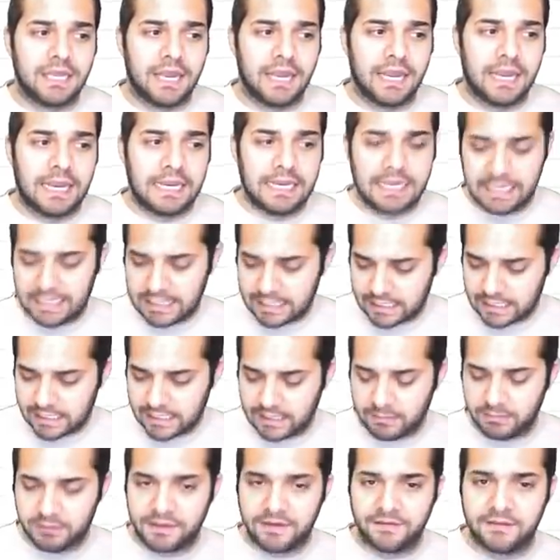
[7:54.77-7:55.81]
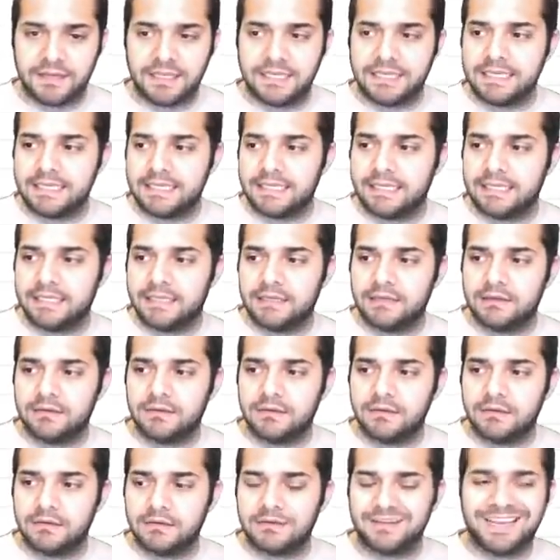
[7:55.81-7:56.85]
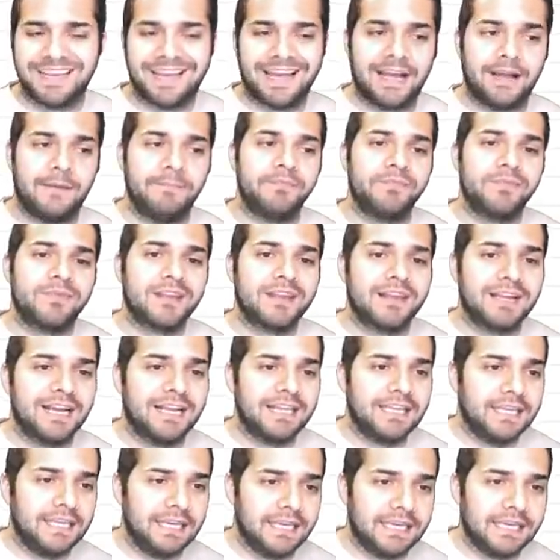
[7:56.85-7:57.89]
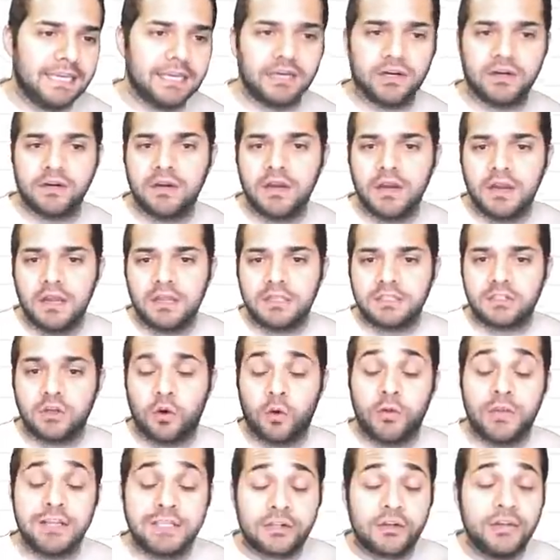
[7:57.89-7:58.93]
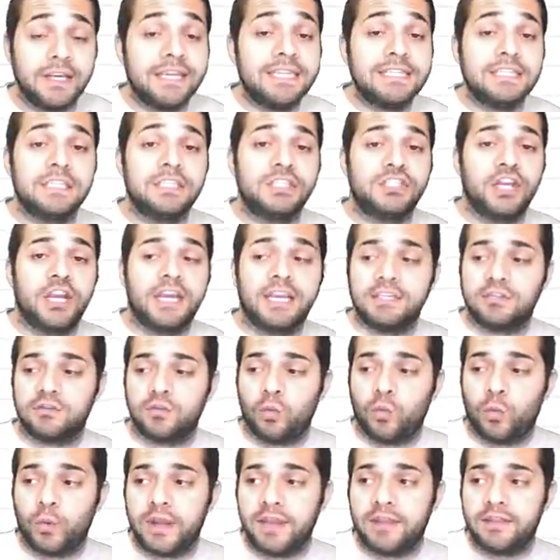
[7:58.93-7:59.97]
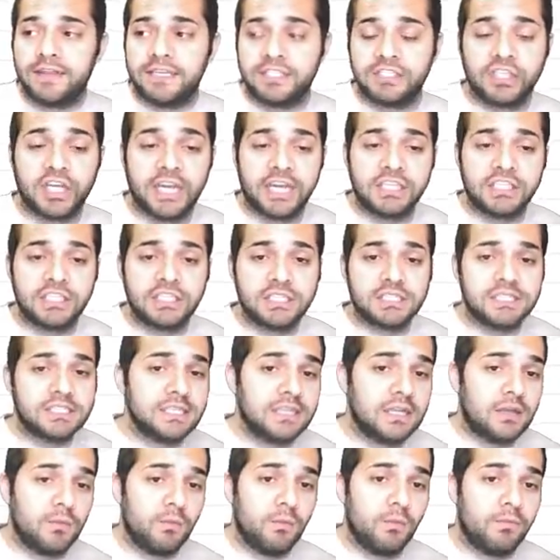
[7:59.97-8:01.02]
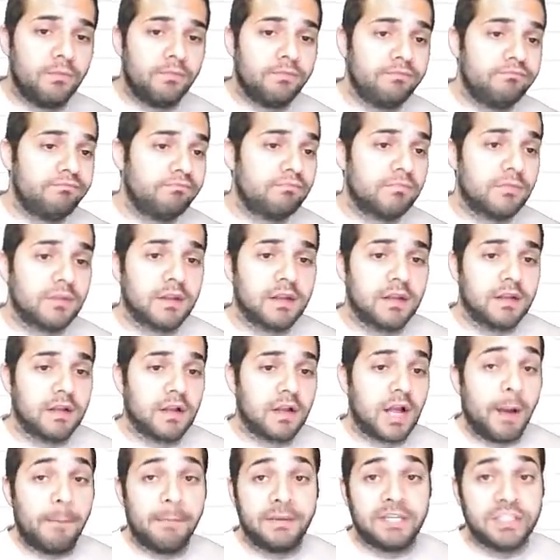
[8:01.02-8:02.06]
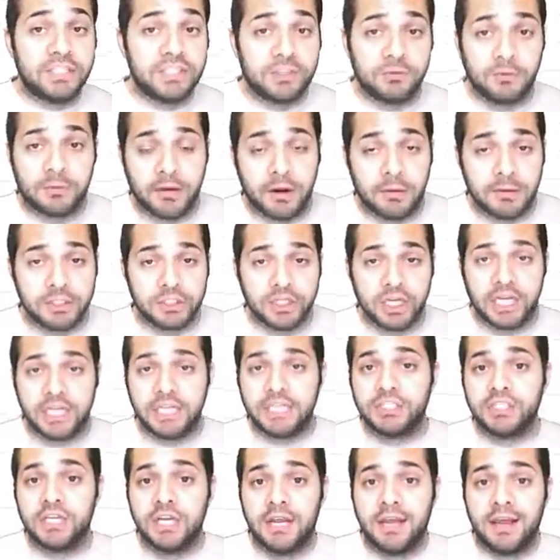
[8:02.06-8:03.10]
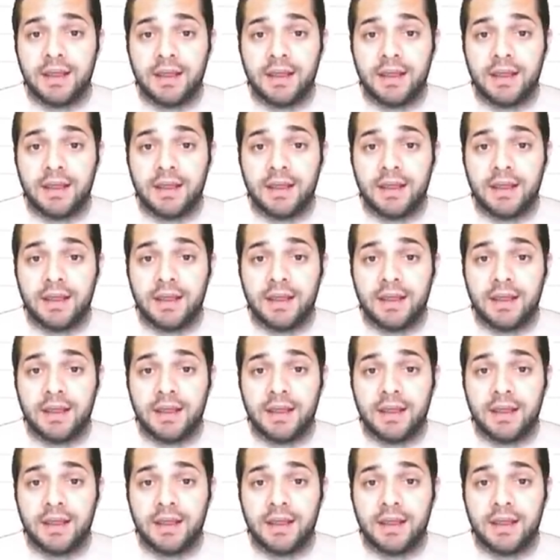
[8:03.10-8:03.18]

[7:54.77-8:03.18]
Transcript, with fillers: I believe a D. Yeah, a D here. So this could easily change. When this changes, competition will probably change